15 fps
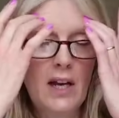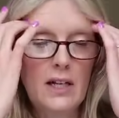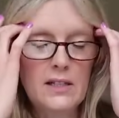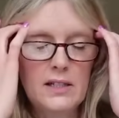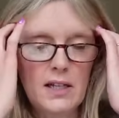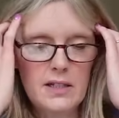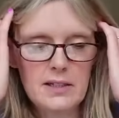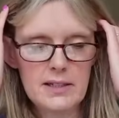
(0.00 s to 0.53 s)

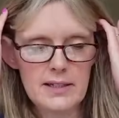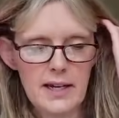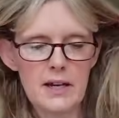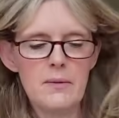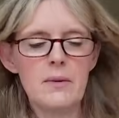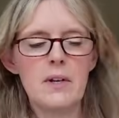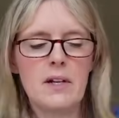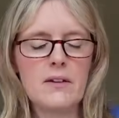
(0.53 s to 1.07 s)
So today
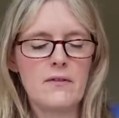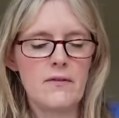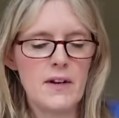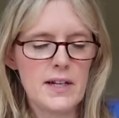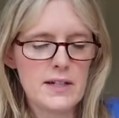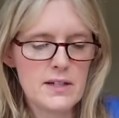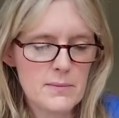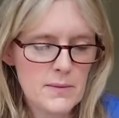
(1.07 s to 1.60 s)
we're going to
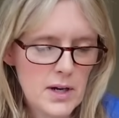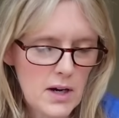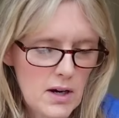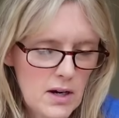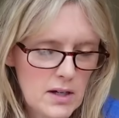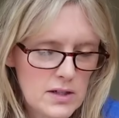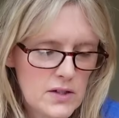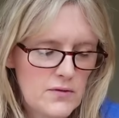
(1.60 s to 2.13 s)
fling some
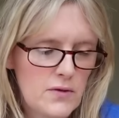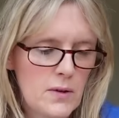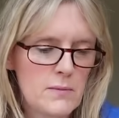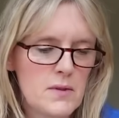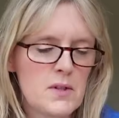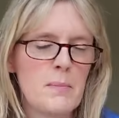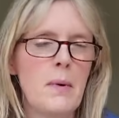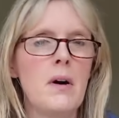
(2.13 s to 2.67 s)
cards from the
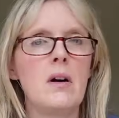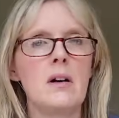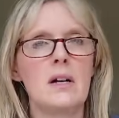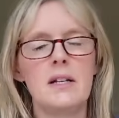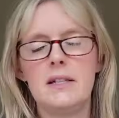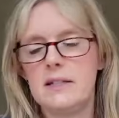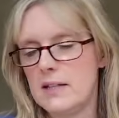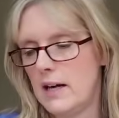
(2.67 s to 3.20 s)

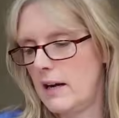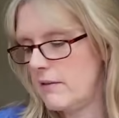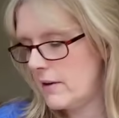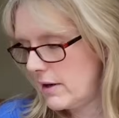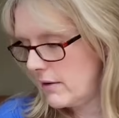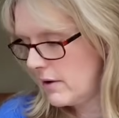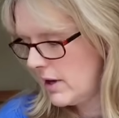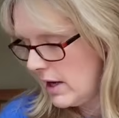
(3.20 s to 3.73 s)
Sparkly Tarot